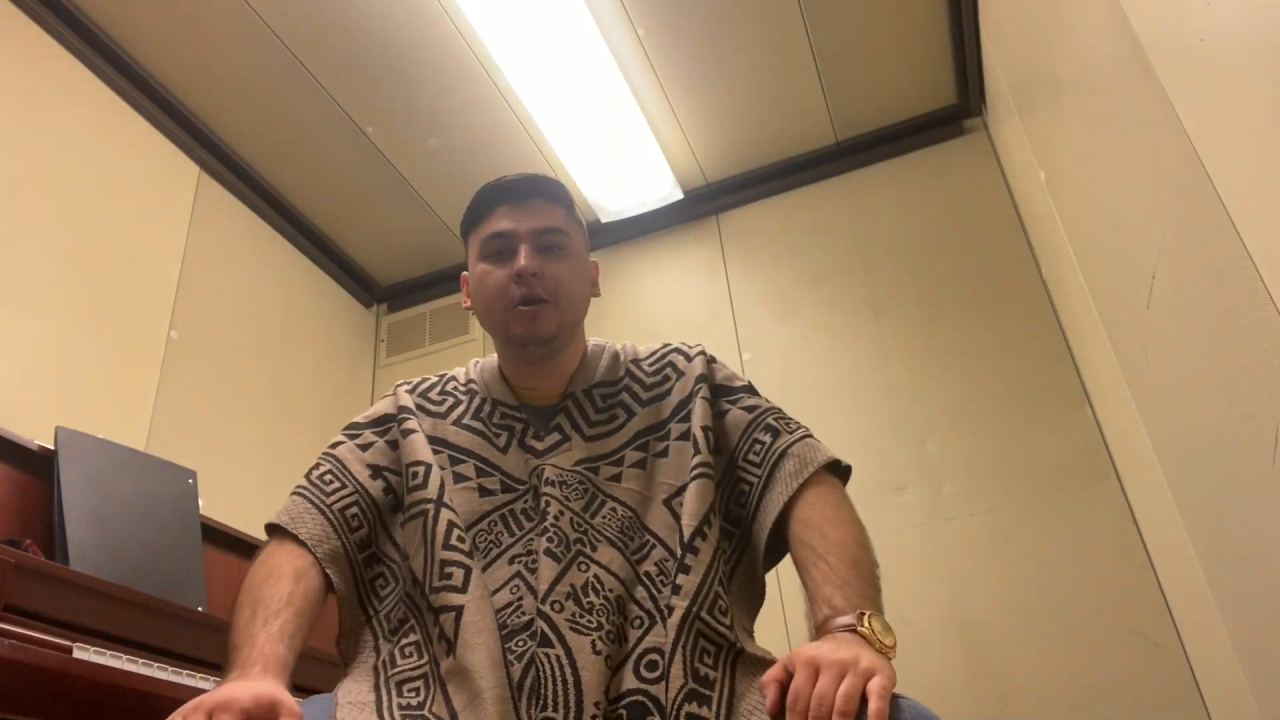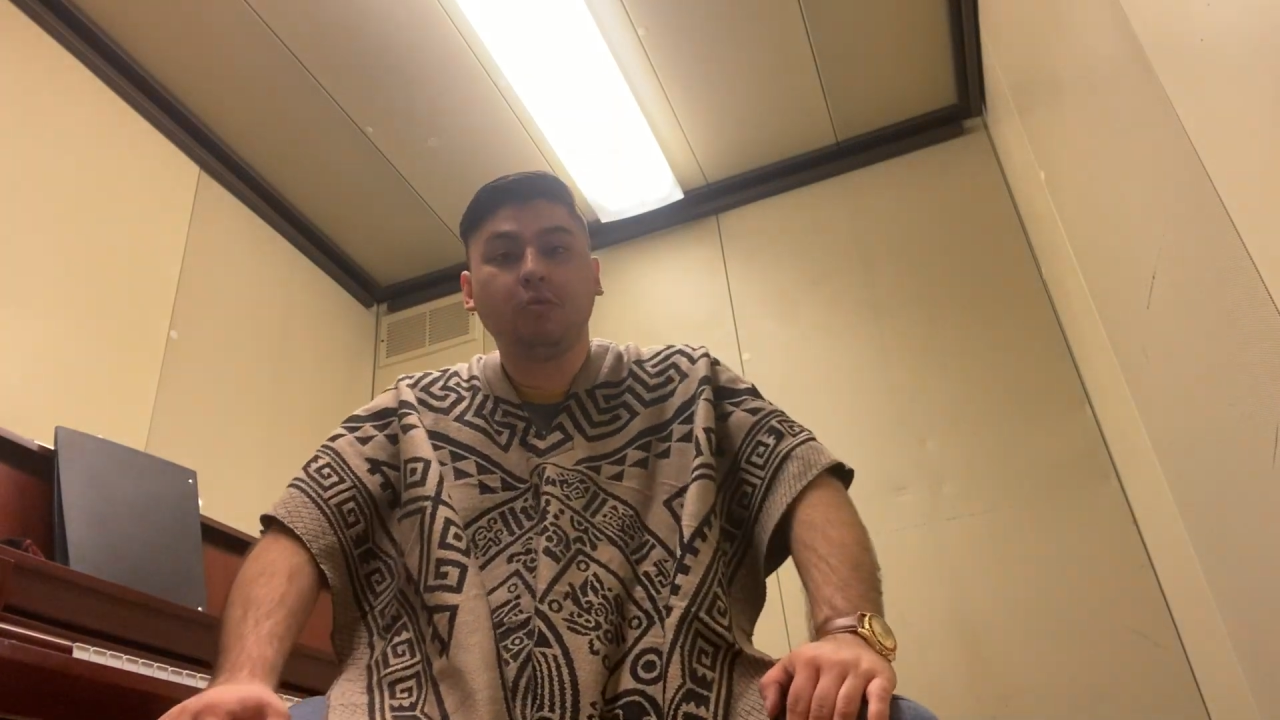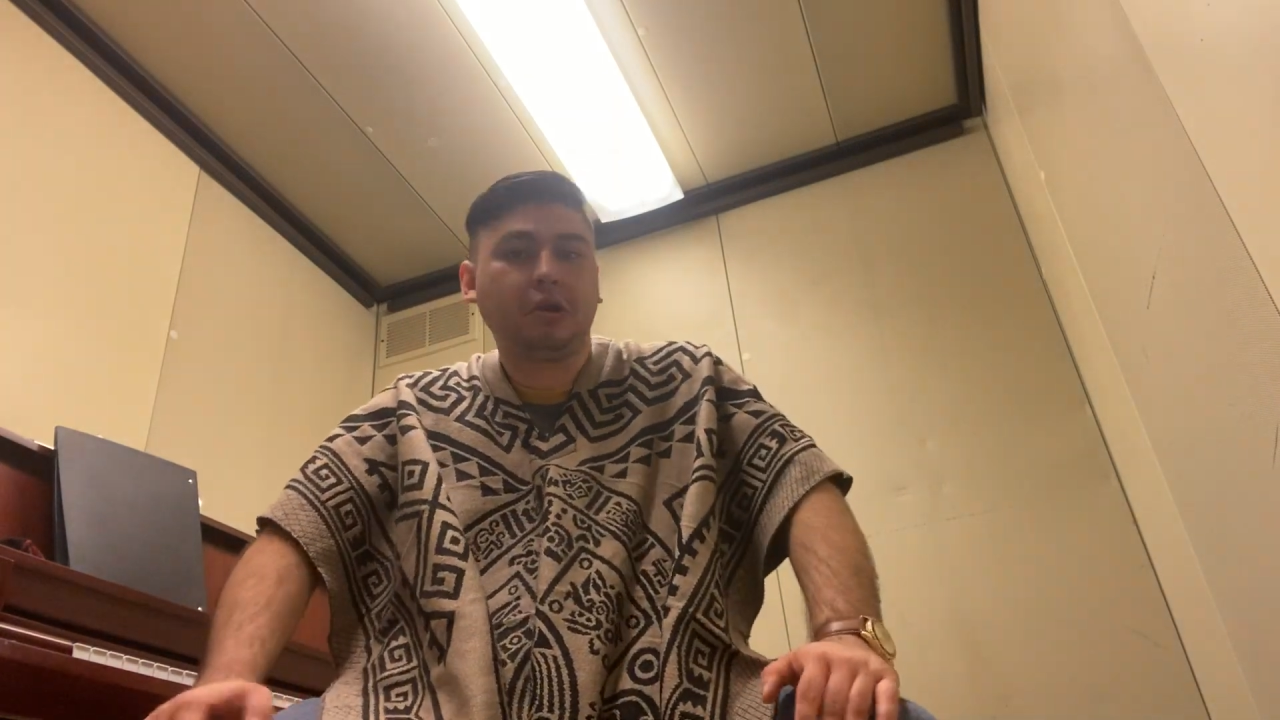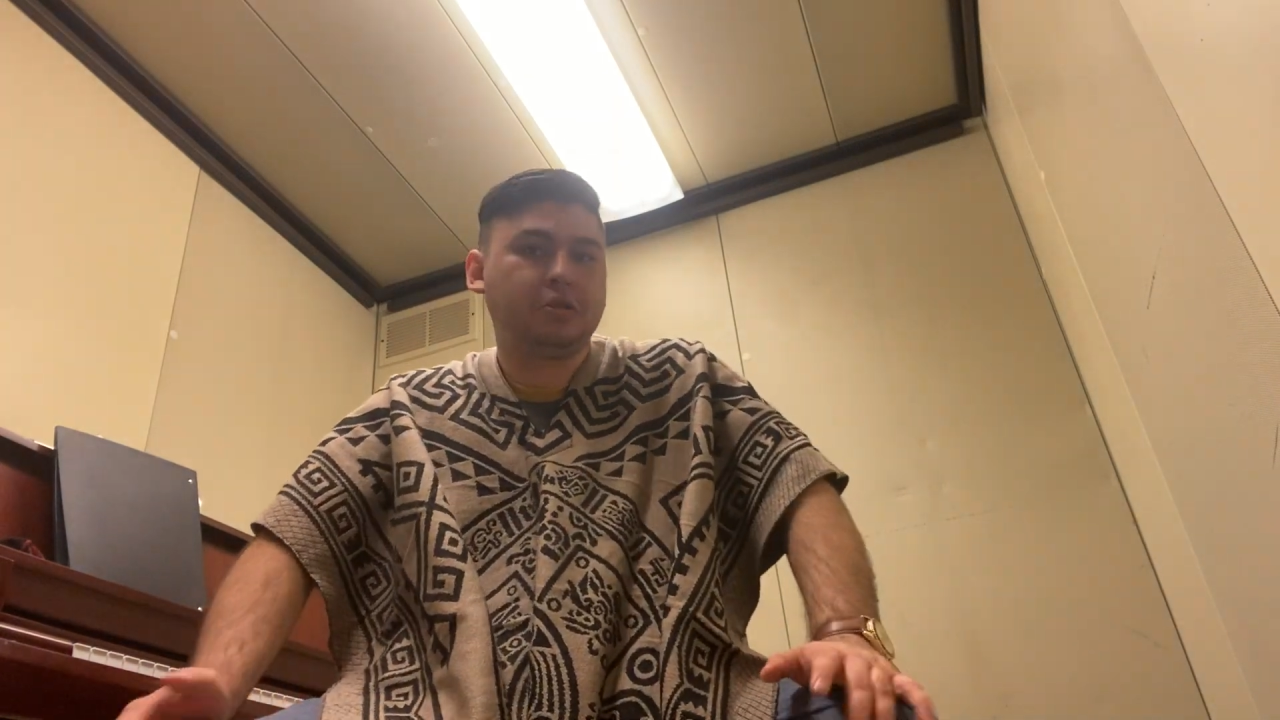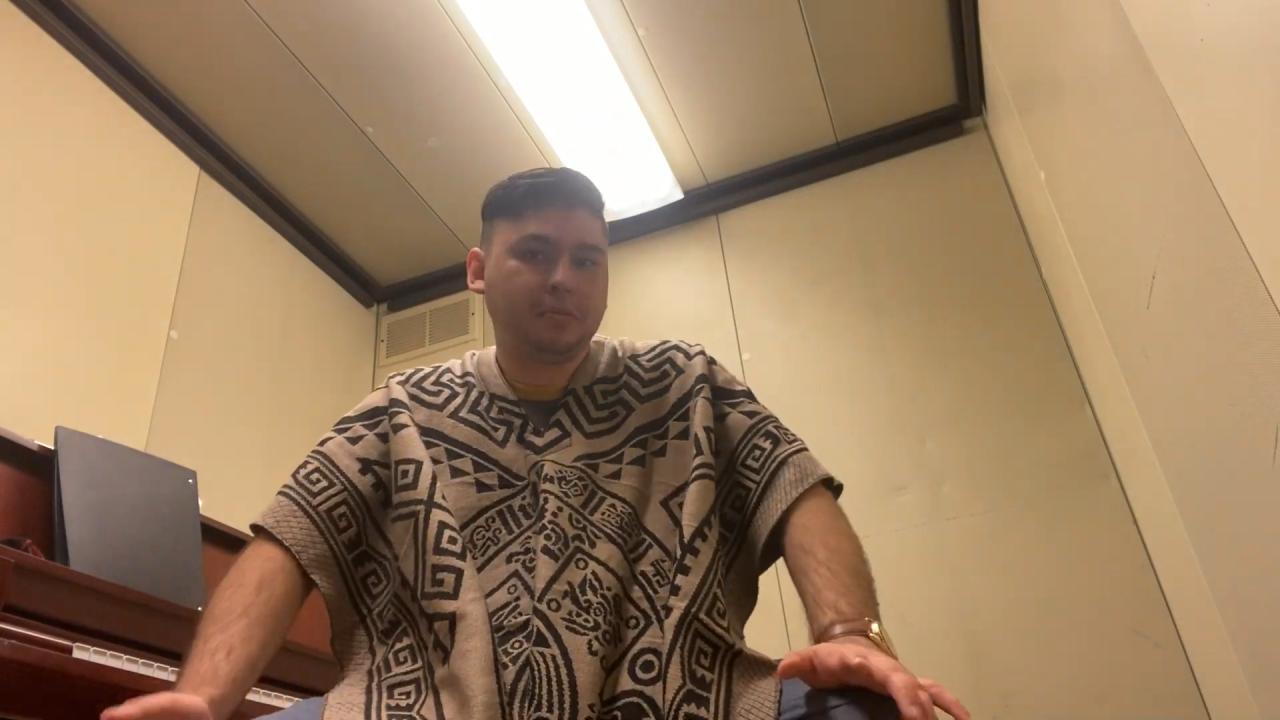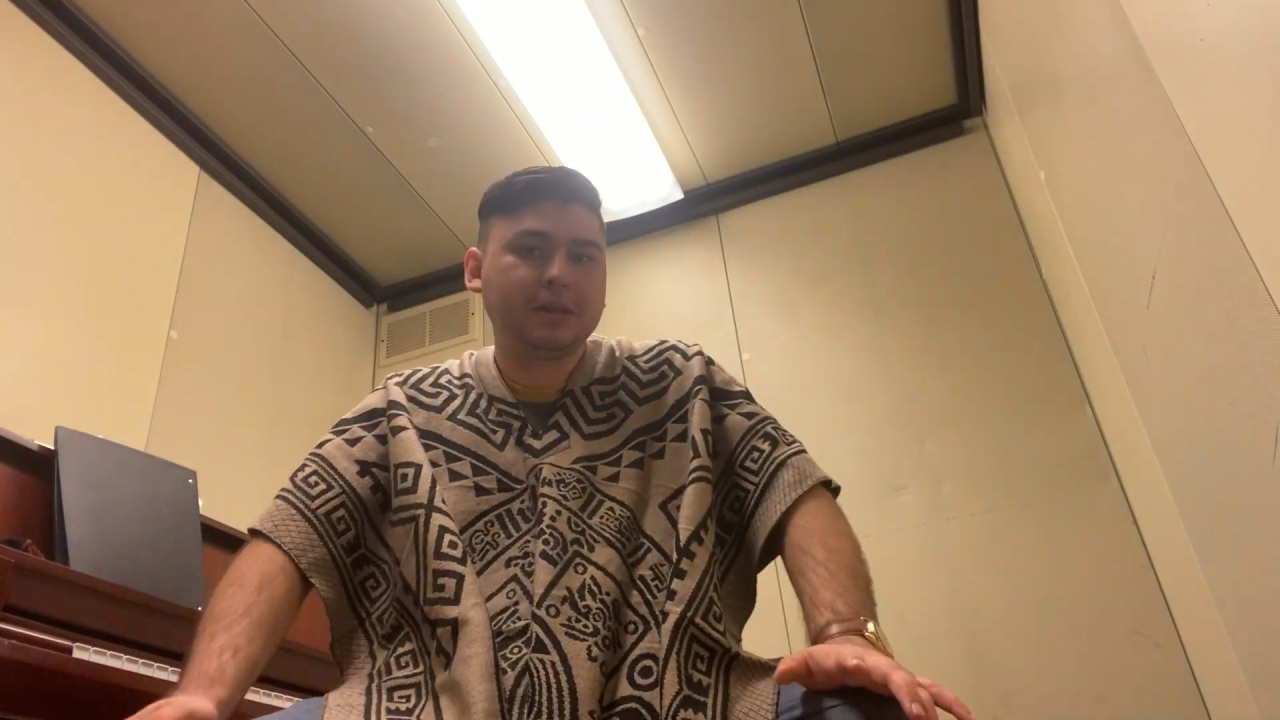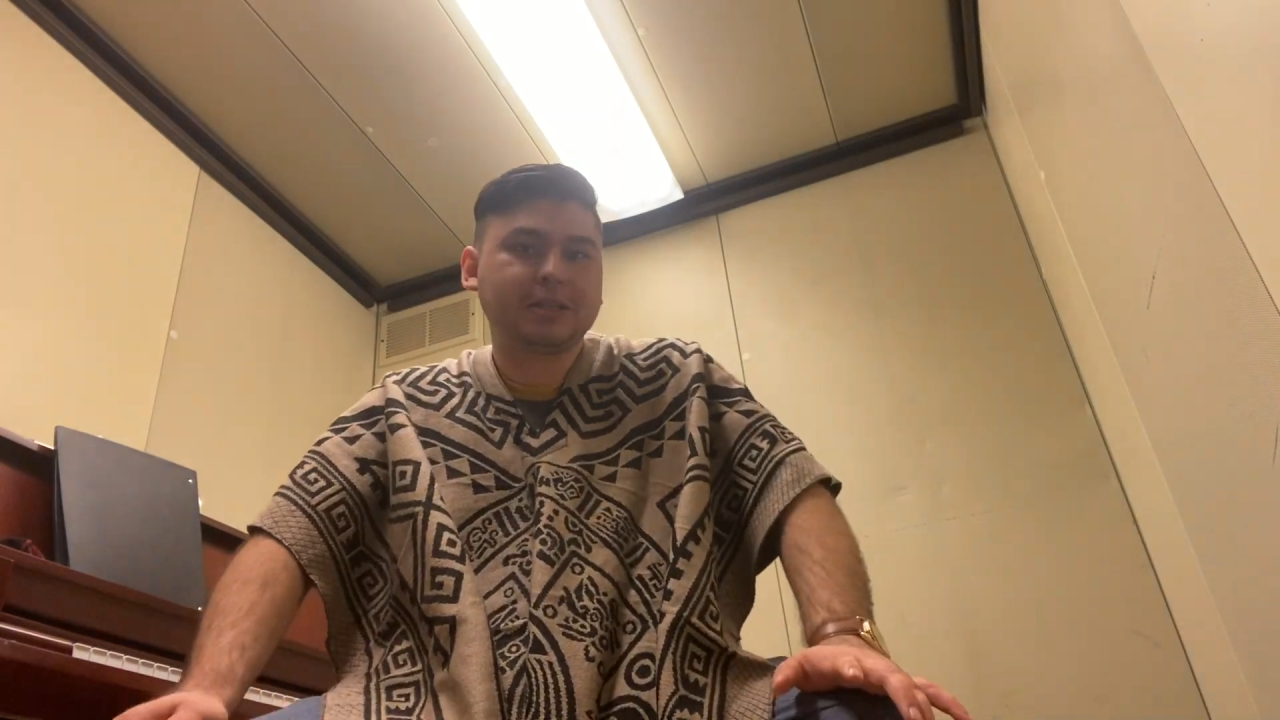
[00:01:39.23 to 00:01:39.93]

what are the big